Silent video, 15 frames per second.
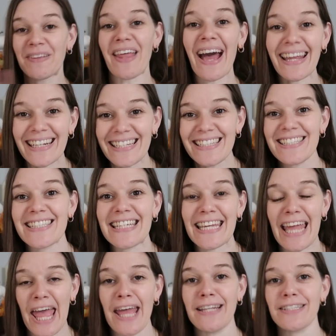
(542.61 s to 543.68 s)
But that is
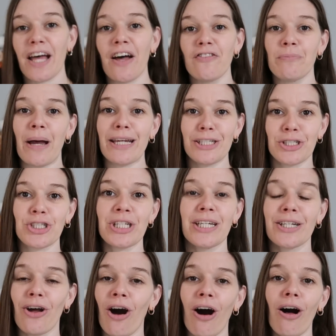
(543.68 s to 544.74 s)
the end of my
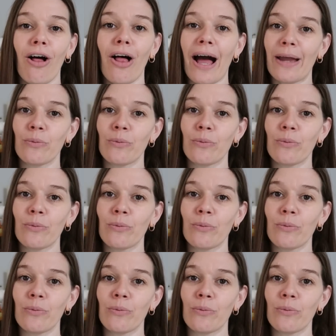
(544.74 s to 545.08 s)
Shein haul.